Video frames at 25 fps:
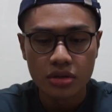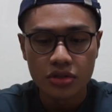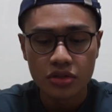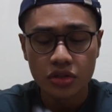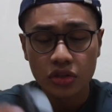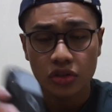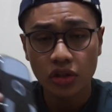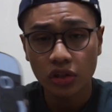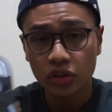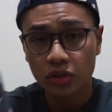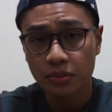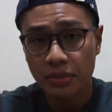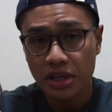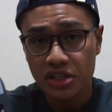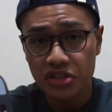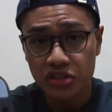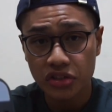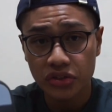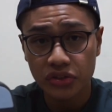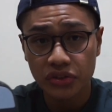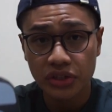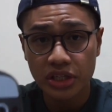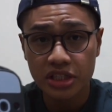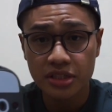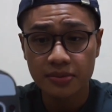So not to
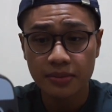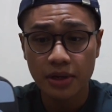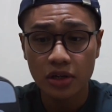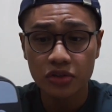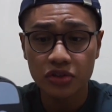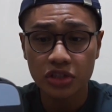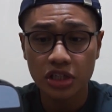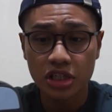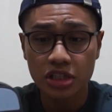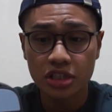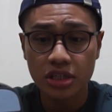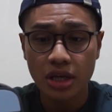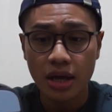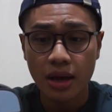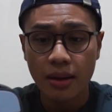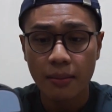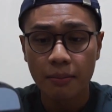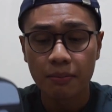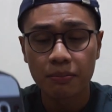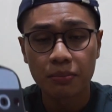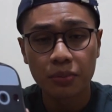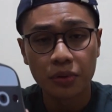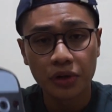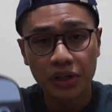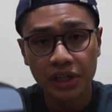mention, this mouse is
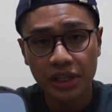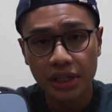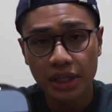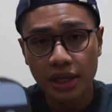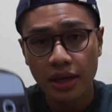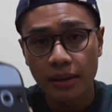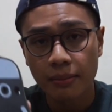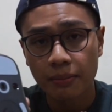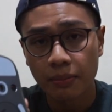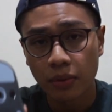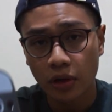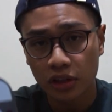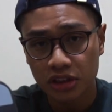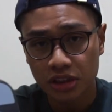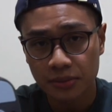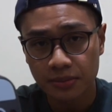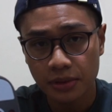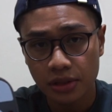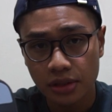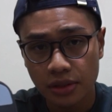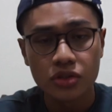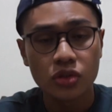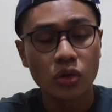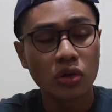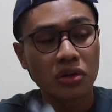pretty
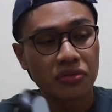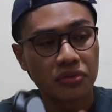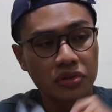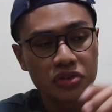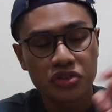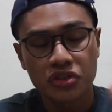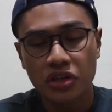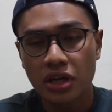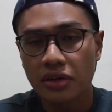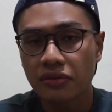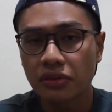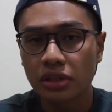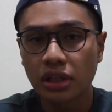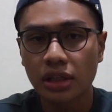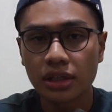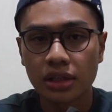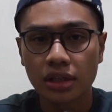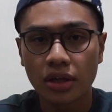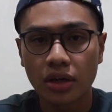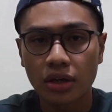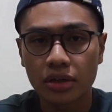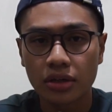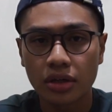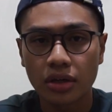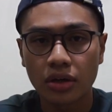portable. So if you travel a
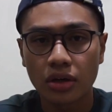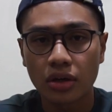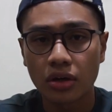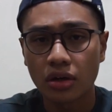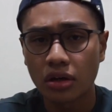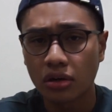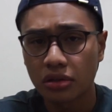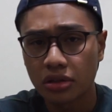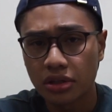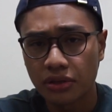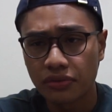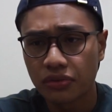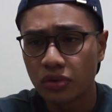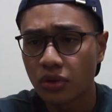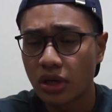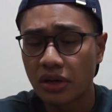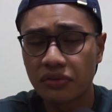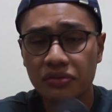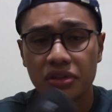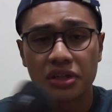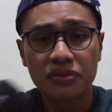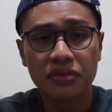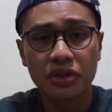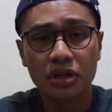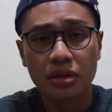lot, or if you
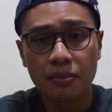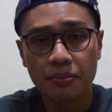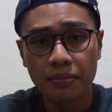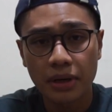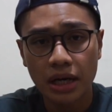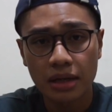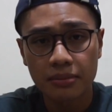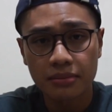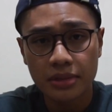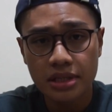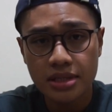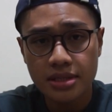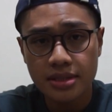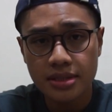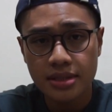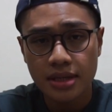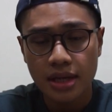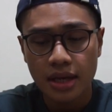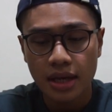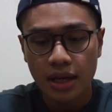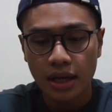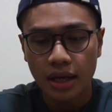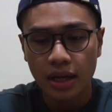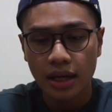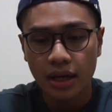have different apartments,
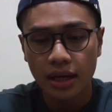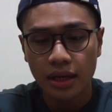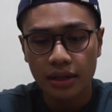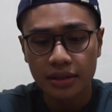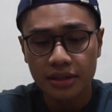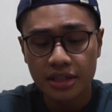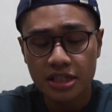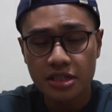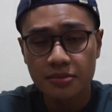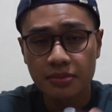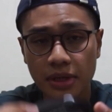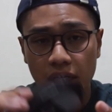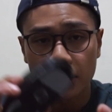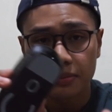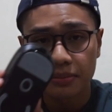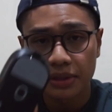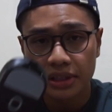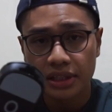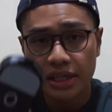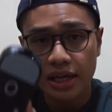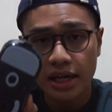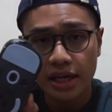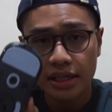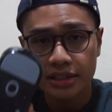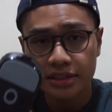this might be
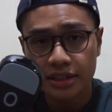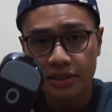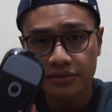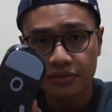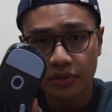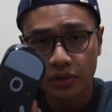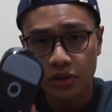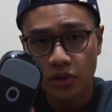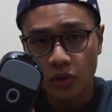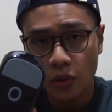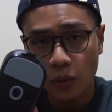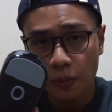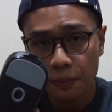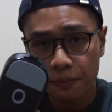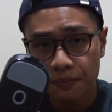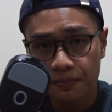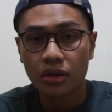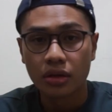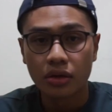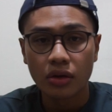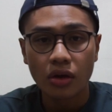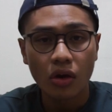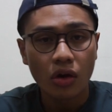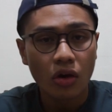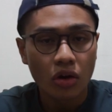the asset for you.
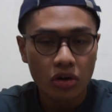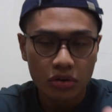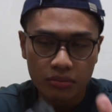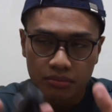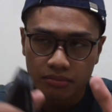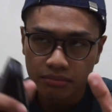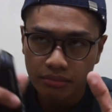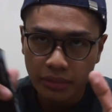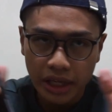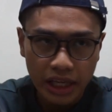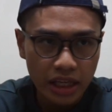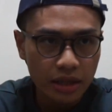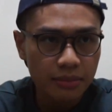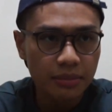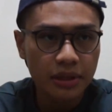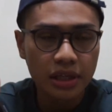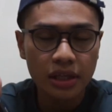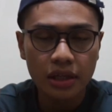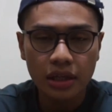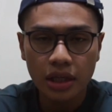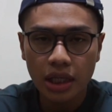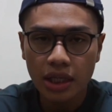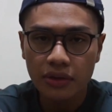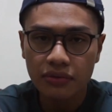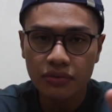Or
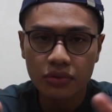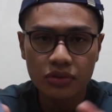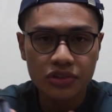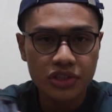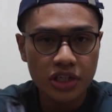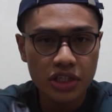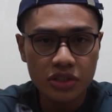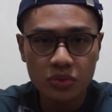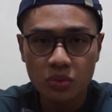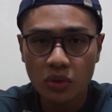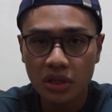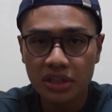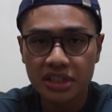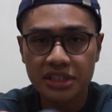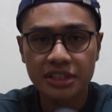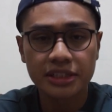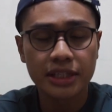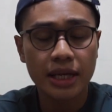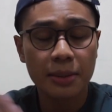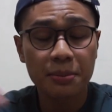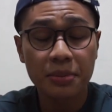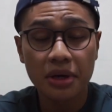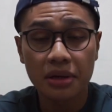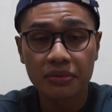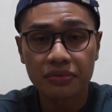maybe if you just want to
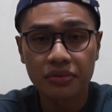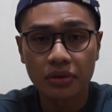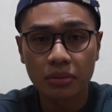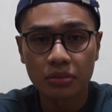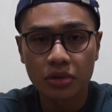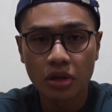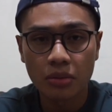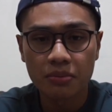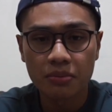step up from your